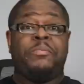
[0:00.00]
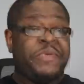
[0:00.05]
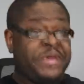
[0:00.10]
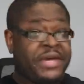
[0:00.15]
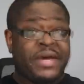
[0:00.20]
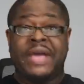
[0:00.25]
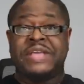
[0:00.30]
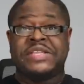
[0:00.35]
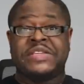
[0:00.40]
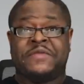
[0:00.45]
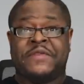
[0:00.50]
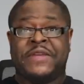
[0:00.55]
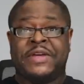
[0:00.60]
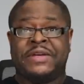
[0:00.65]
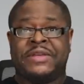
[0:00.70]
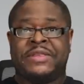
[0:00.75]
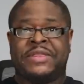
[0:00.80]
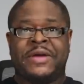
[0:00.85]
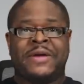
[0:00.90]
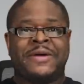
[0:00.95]
Because of
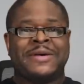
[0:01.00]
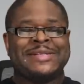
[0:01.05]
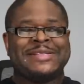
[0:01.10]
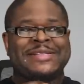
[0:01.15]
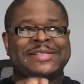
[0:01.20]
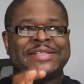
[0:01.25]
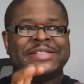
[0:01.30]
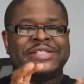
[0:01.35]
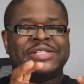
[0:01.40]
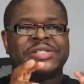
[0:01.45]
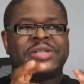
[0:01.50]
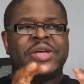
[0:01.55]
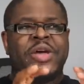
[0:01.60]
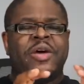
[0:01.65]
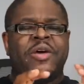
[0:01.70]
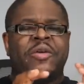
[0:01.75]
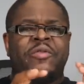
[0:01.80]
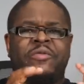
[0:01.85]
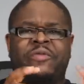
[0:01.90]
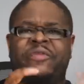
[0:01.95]
it, there's this
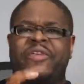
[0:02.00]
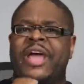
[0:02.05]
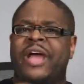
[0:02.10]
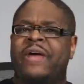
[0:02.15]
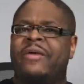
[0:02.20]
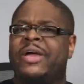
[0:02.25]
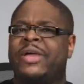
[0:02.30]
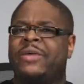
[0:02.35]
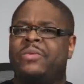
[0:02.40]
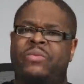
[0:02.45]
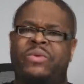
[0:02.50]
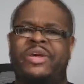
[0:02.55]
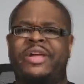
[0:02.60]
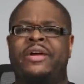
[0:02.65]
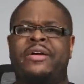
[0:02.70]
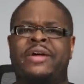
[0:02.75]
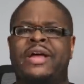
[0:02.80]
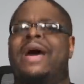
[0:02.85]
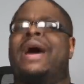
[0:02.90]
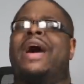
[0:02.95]
very
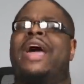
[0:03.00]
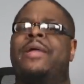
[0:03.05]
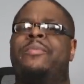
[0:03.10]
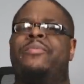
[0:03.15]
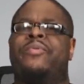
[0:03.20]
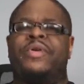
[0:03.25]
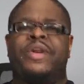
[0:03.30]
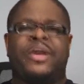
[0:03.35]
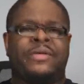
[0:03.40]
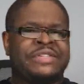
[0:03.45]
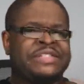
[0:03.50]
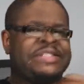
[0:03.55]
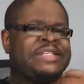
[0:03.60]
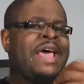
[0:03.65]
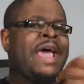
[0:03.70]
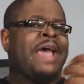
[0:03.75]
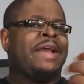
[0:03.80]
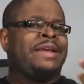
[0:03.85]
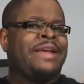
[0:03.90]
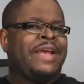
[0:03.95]
weird hybrid of
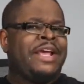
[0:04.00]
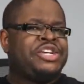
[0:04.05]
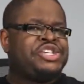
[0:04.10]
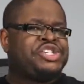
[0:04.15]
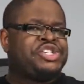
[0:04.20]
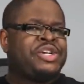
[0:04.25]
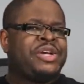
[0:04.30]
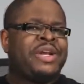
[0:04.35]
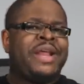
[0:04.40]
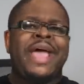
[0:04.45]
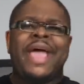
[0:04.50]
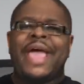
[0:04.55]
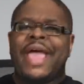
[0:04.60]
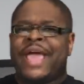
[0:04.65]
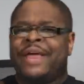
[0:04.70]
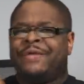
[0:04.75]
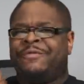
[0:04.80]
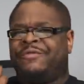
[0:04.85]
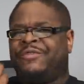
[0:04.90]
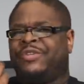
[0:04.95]

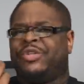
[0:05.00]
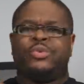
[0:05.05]
stagnation and